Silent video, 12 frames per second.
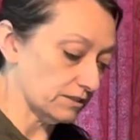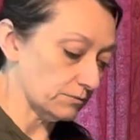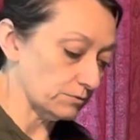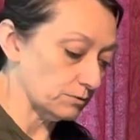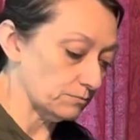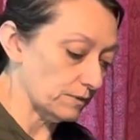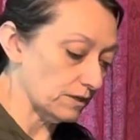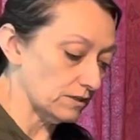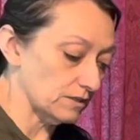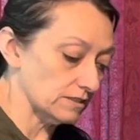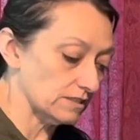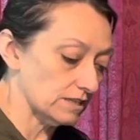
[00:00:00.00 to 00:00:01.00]
the root
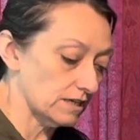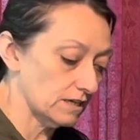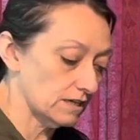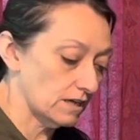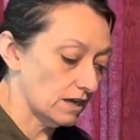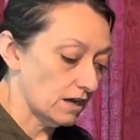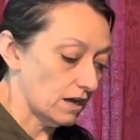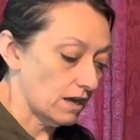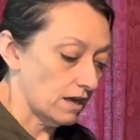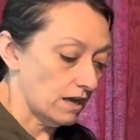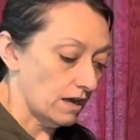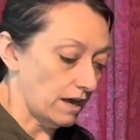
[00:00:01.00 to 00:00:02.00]
balls
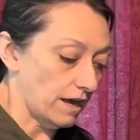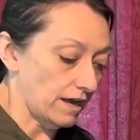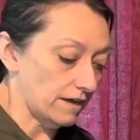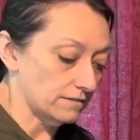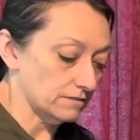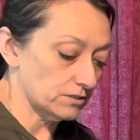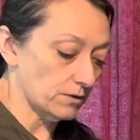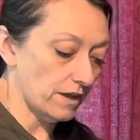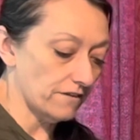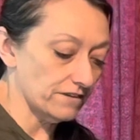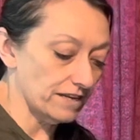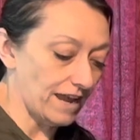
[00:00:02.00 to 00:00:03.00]
uh, don't
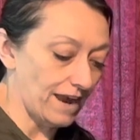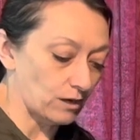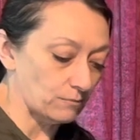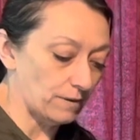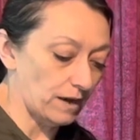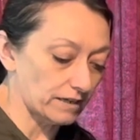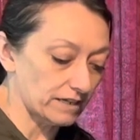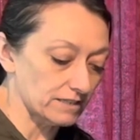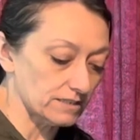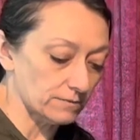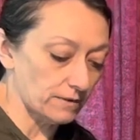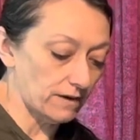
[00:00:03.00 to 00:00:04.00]
have any air
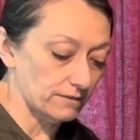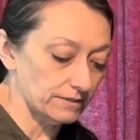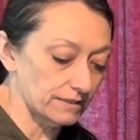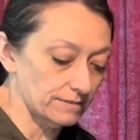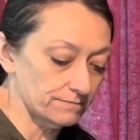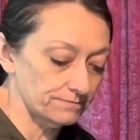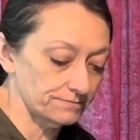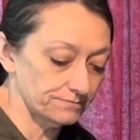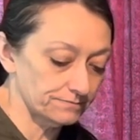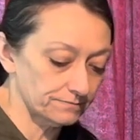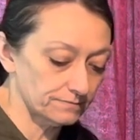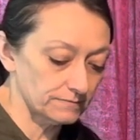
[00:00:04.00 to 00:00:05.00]
pockets around them
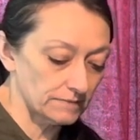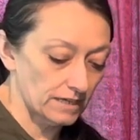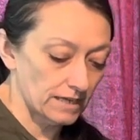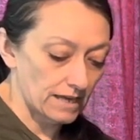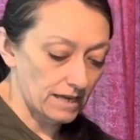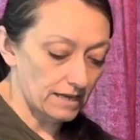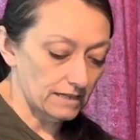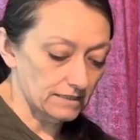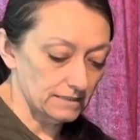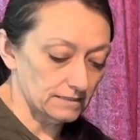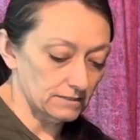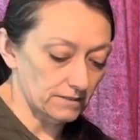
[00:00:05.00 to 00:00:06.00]

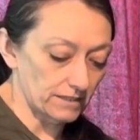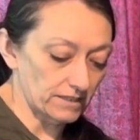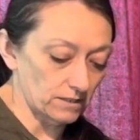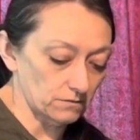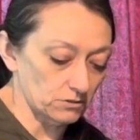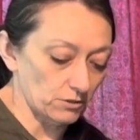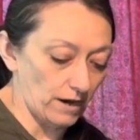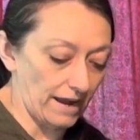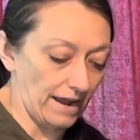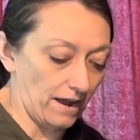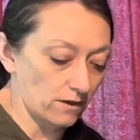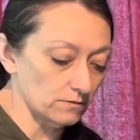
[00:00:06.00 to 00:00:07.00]
so they don't dry
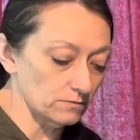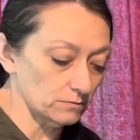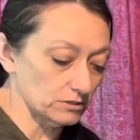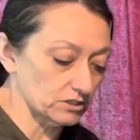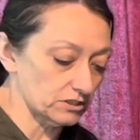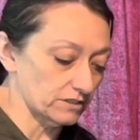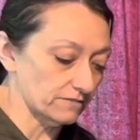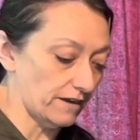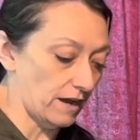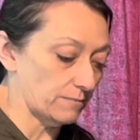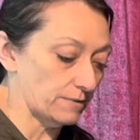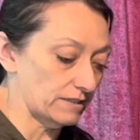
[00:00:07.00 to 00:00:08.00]
out, which could have
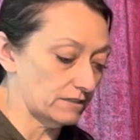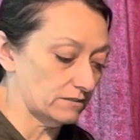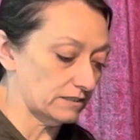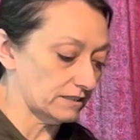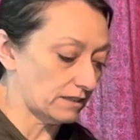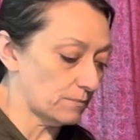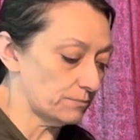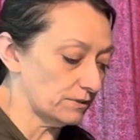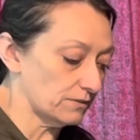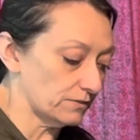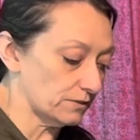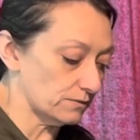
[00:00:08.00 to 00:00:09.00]
happened with a couple
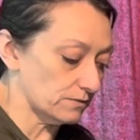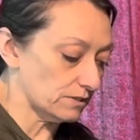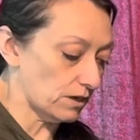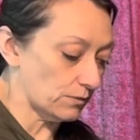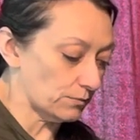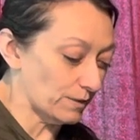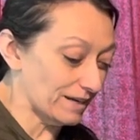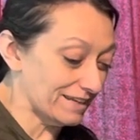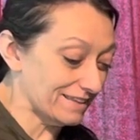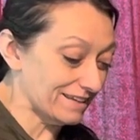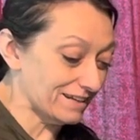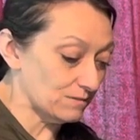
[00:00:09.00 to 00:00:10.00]
of those already
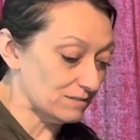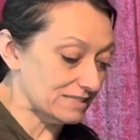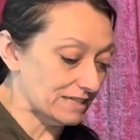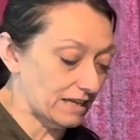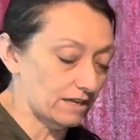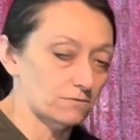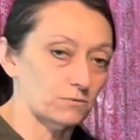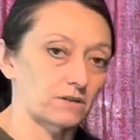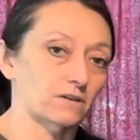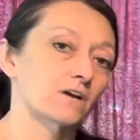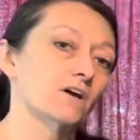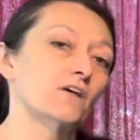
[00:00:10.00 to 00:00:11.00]
that I was seeing
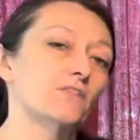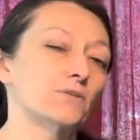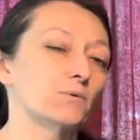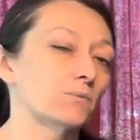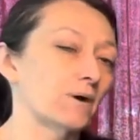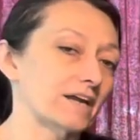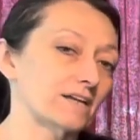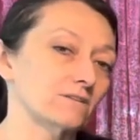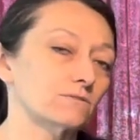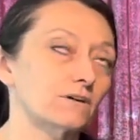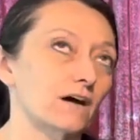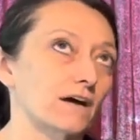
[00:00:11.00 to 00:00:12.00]
where the white
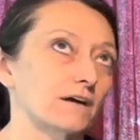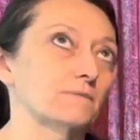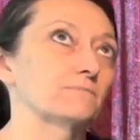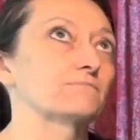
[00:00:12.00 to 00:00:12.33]
um,